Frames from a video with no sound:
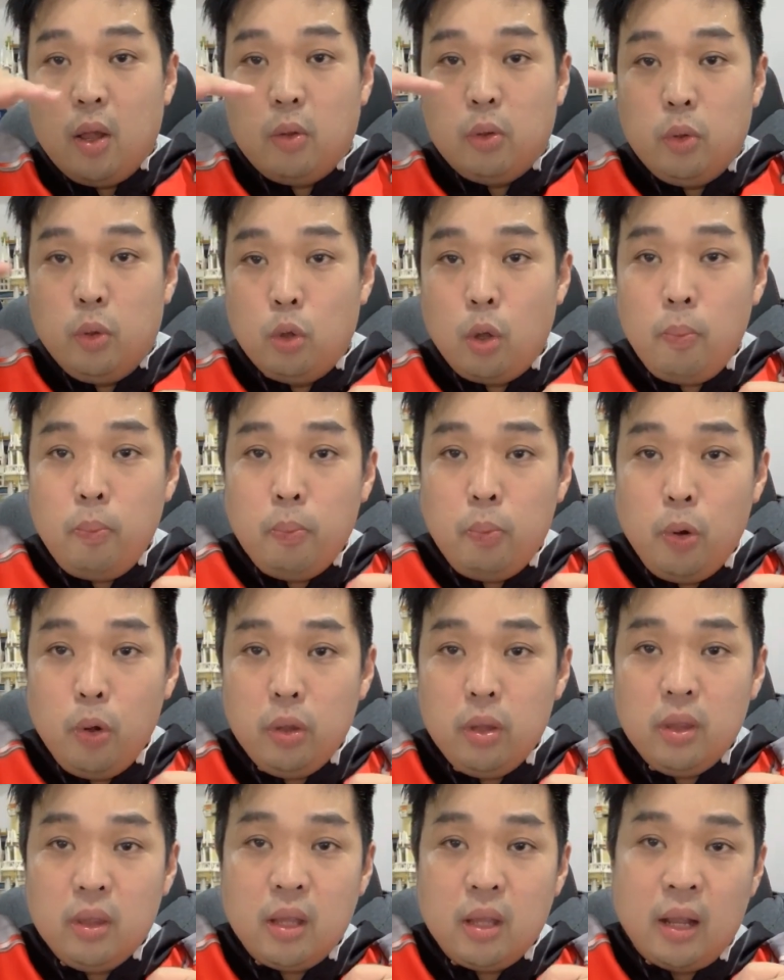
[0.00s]
You don't
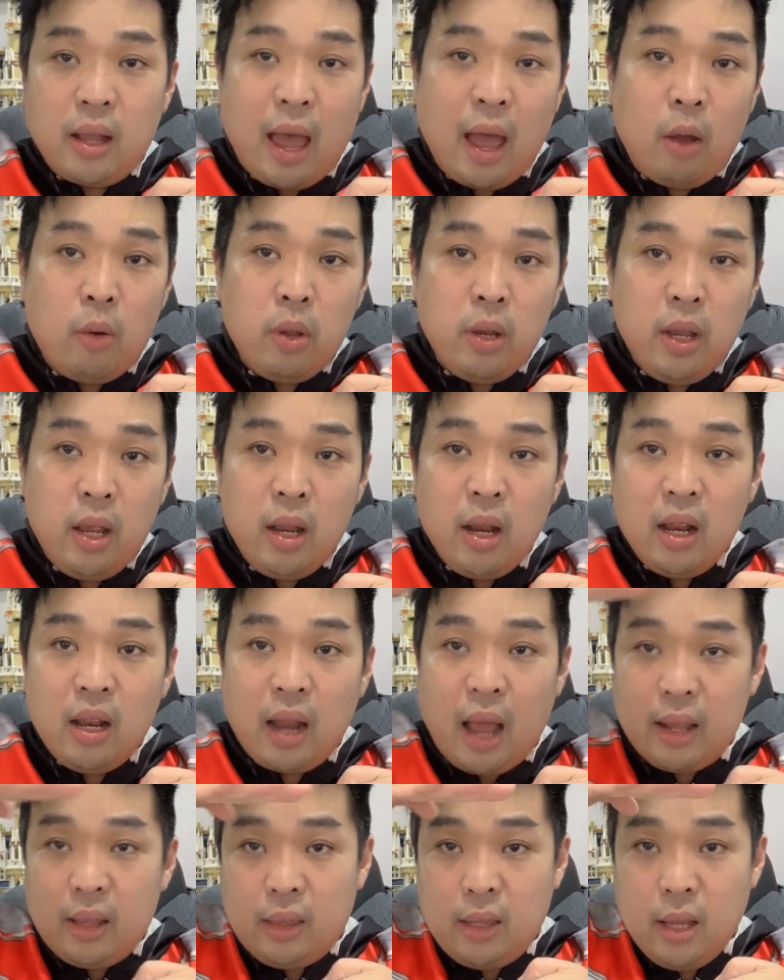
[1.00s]
put the LED
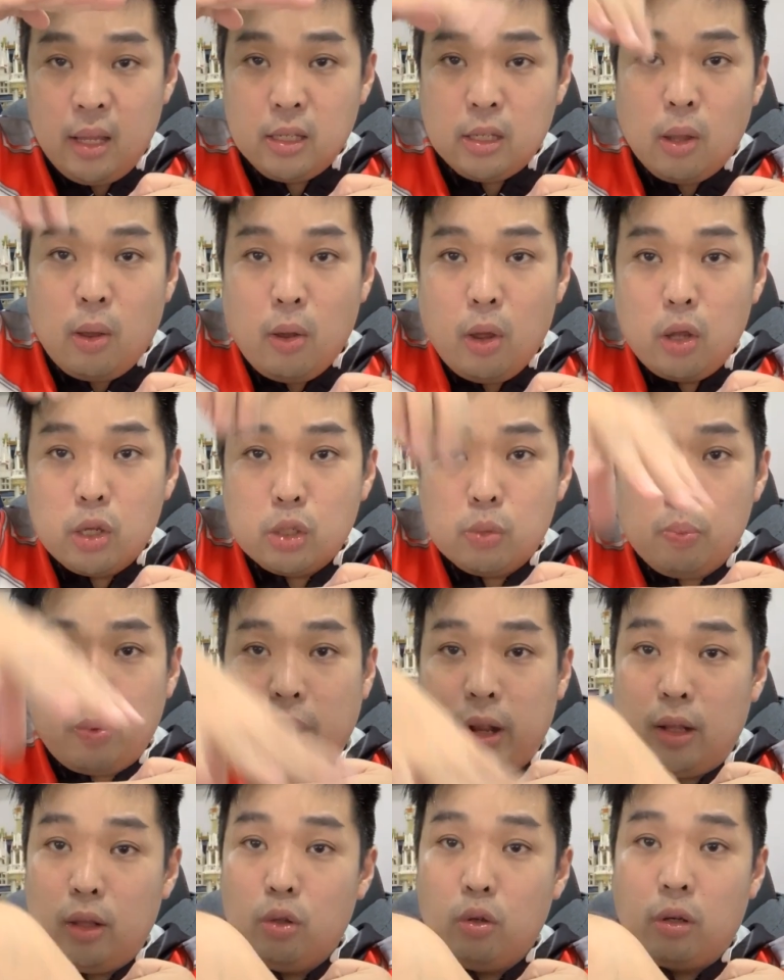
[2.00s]
like this
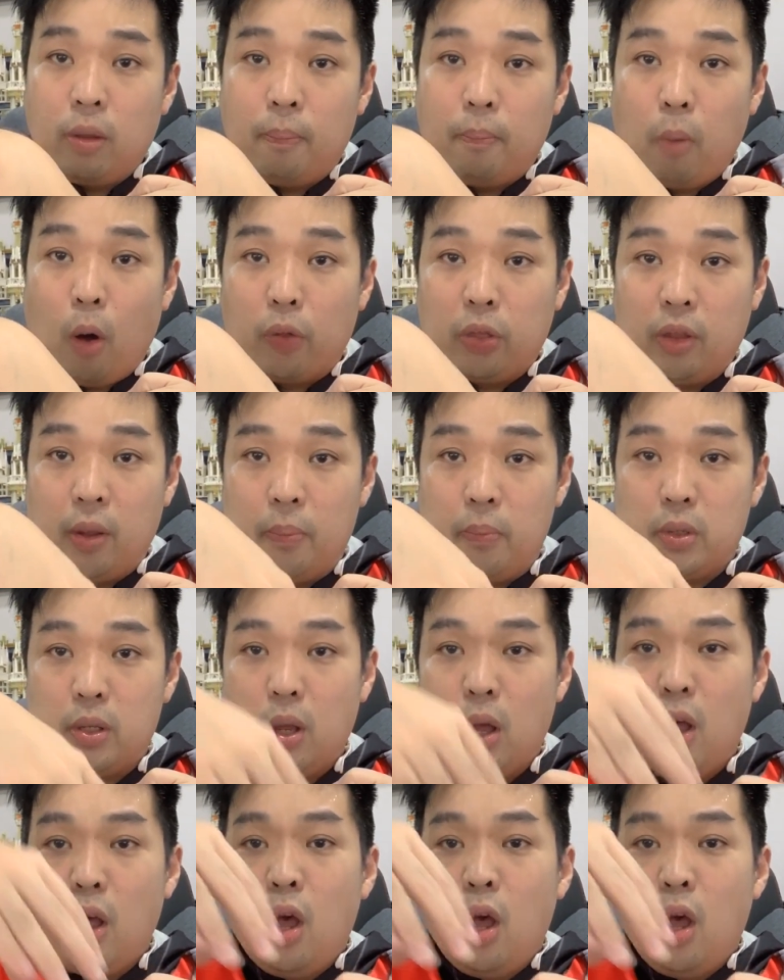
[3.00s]
spraying to the bottoms.